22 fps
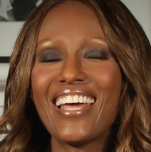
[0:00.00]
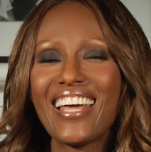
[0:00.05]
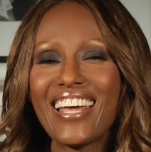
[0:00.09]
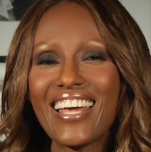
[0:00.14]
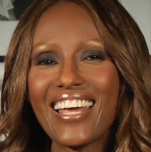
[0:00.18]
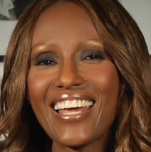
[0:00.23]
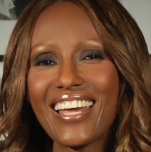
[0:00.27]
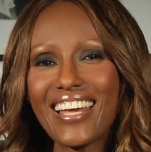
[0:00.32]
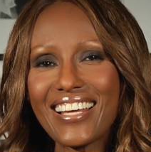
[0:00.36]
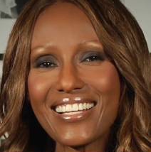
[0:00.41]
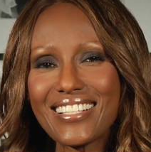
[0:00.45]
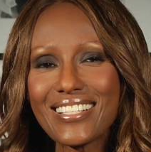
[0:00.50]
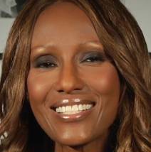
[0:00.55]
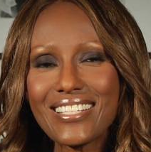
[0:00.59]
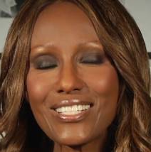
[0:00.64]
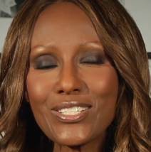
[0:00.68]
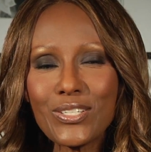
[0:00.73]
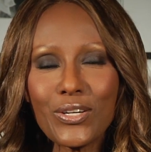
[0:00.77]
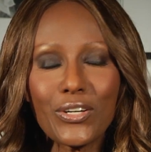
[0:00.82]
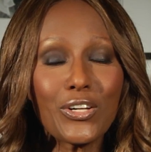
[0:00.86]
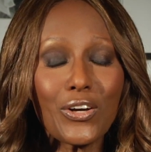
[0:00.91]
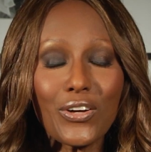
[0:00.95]
And
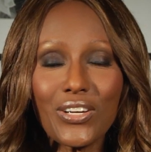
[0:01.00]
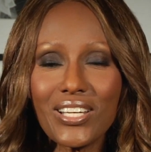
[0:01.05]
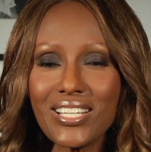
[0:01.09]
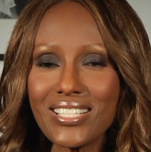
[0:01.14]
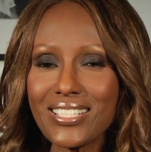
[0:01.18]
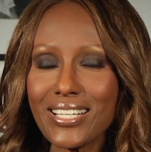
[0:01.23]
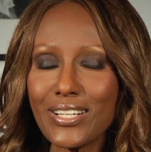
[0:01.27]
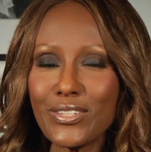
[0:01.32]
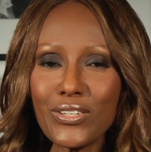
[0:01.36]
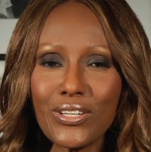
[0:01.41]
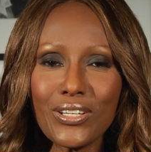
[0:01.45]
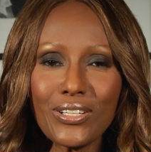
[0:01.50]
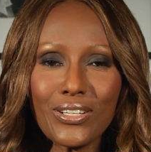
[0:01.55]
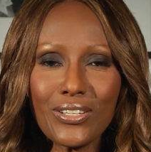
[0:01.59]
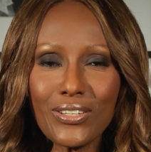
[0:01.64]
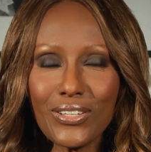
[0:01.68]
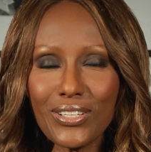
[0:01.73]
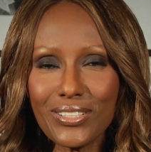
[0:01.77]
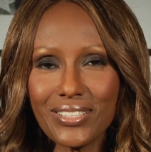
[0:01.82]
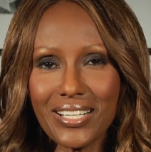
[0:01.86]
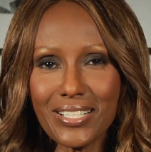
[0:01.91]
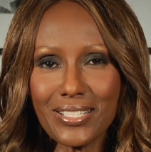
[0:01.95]
so no, he said, no,
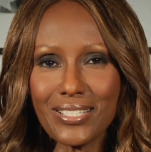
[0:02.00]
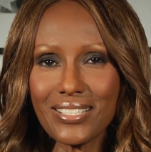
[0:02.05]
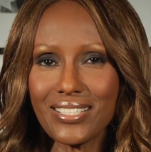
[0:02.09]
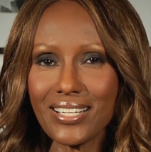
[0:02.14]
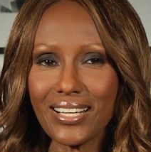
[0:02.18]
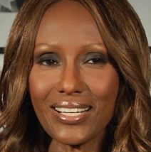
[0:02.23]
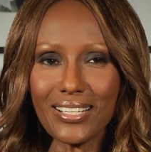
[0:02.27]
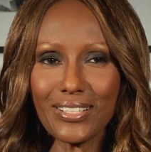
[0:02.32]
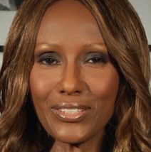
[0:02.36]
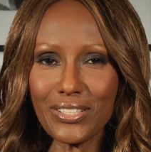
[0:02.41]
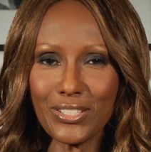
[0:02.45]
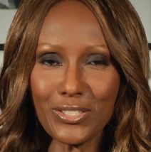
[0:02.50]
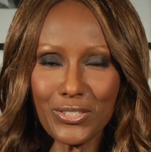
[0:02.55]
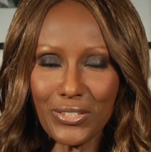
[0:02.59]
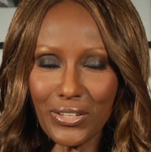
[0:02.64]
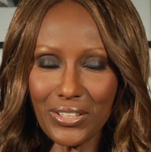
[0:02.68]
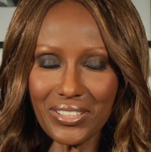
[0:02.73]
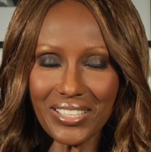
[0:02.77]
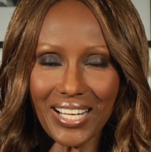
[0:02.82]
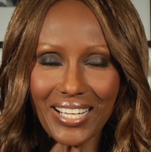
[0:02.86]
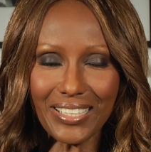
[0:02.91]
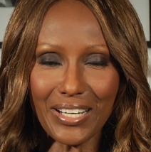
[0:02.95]
it's
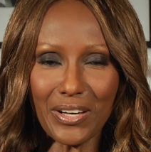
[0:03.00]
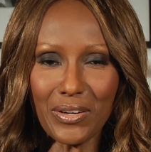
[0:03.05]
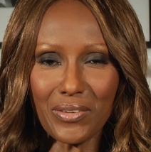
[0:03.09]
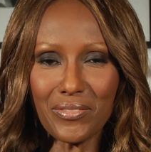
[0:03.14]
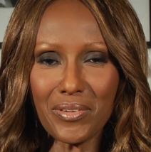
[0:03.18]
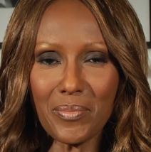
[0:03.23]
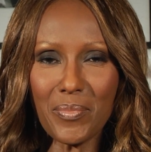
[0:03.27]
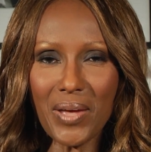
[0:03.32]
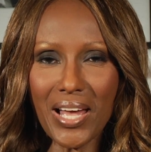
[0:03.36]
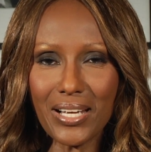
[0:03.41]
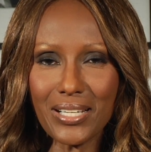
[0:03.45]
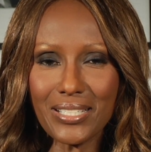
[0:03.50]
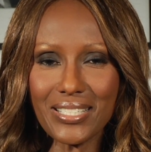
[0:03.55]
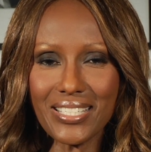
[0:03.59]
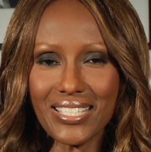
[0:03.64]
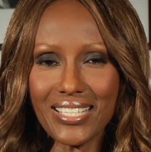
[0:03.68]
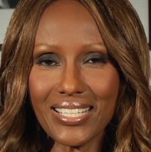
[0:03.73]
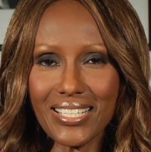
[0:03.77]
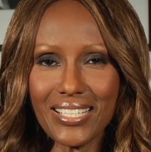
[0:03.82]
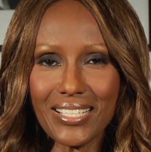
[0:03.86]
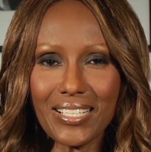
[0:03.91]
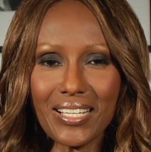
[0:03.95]
not that kind of a
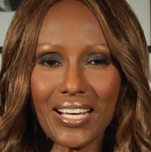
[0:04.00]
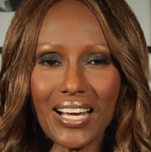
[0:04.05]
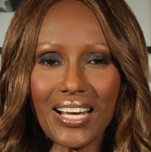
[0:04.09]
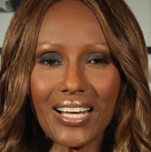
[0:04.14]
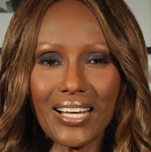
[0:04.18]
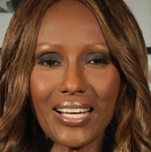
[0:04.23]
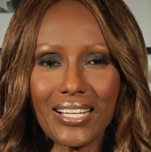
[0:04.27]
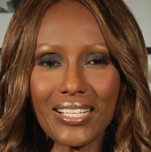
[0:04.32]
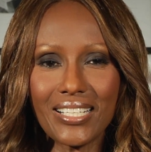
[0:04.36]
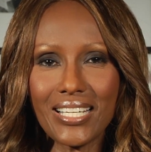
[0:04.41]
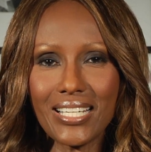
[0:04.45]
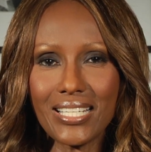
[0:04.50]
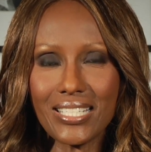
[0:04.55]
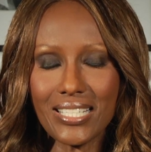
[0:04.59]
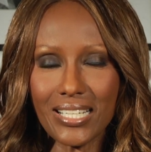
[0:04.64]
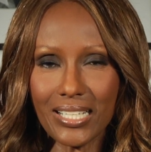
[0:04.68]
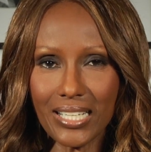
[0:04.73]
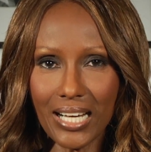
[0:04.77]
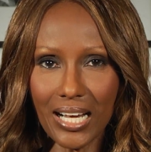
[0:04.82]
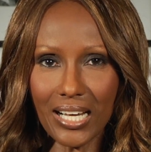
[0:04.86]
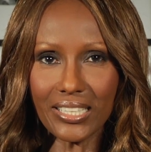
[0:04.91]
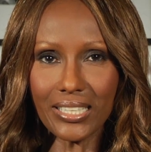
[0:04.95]
magazine. And he
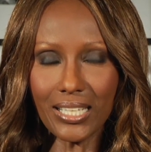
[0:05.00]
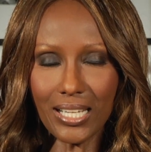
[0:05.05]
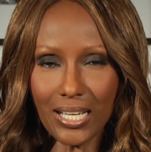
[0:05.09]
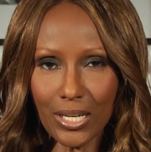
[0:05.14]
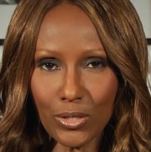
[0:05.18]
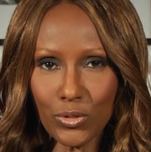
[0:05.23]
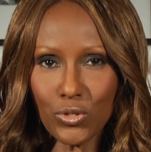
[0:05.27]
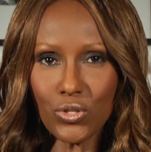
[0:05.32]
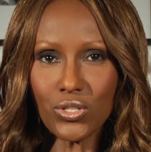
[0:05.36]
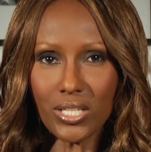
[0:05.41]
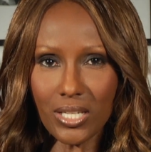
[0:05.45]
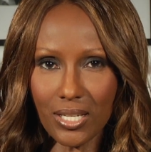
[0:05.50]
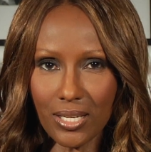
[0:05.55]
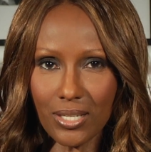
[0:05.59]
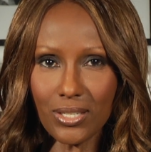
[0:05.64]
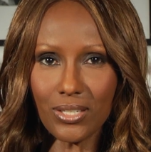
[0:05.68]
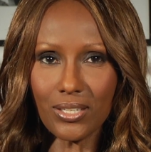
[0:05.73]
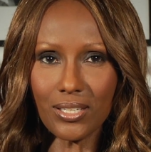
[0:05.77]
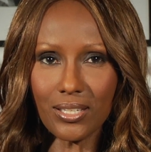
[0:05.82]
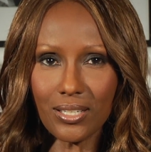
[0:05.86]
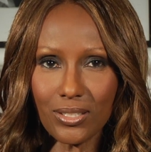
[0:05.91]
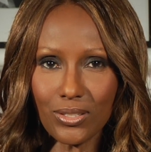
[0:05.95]
said, I'd like to take
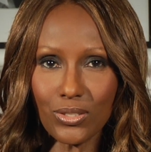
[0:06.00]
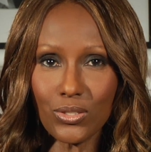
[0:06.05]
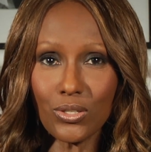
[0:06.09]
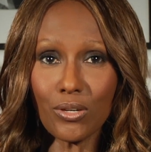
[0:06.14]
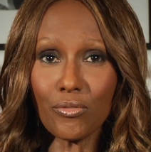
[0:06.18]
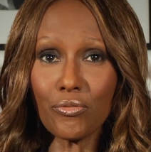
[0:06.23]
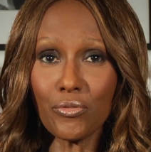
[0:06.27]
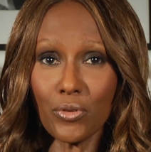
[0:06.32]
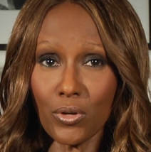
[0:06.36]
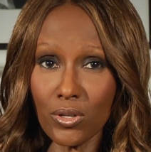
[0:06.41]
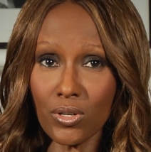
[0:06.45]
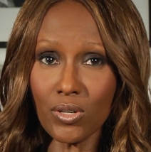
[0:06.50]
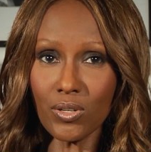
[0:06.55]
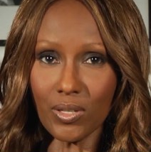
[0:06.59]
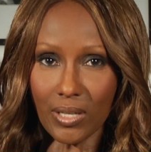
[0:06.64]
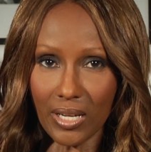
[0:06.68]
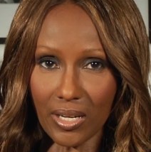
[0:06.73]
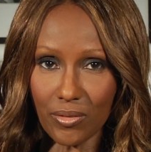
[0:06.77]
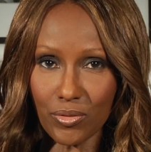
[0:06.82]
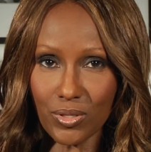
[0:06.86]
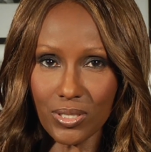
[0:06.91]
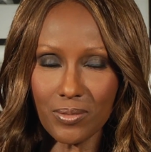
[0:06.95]
your
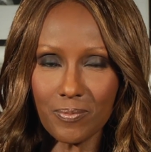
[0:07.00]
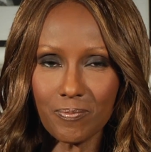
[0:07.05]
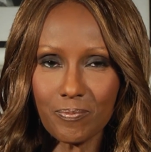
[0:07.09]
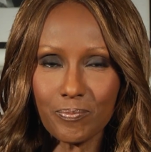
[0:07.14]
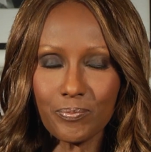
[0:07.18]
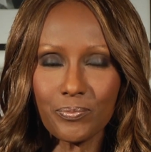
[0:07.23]
photographs.